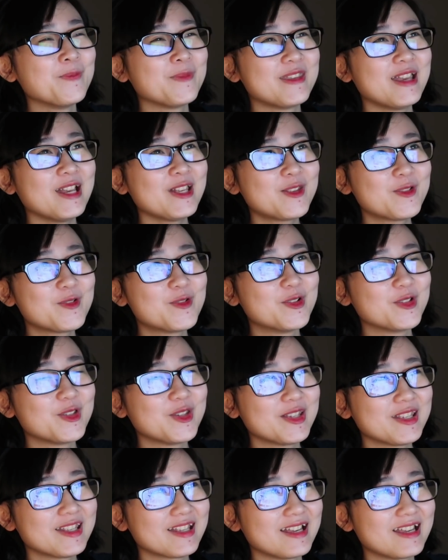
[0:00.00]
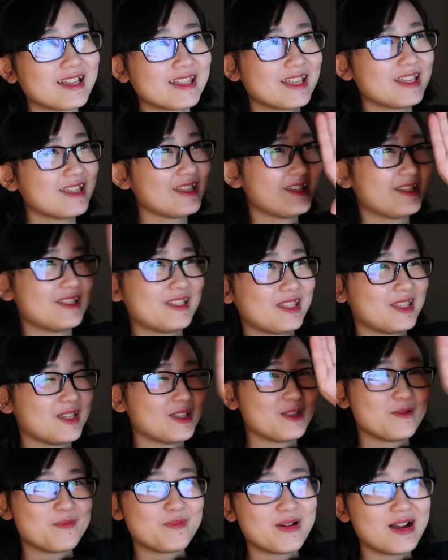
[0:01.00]
Yasuo just like
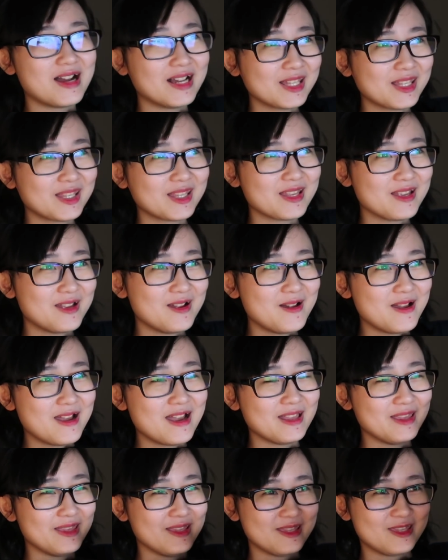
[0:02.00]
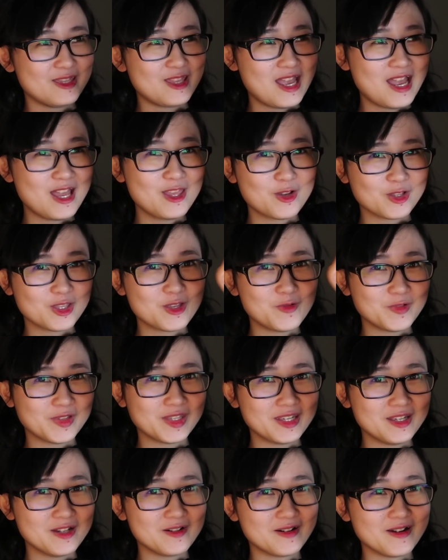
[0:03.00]
the bus and the head doctor
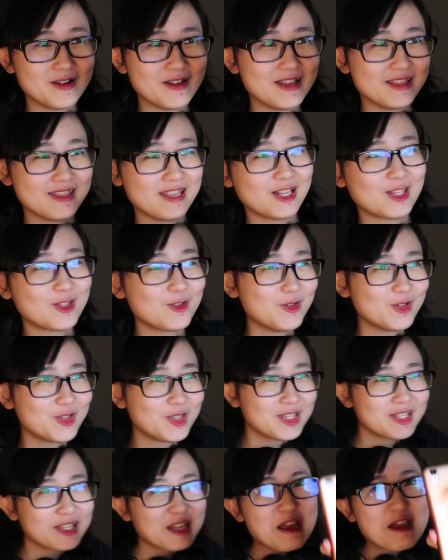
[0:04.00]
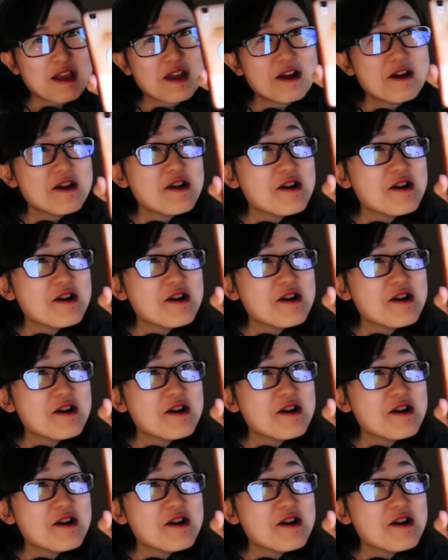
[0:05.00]
was here, right? And Yasuo was just like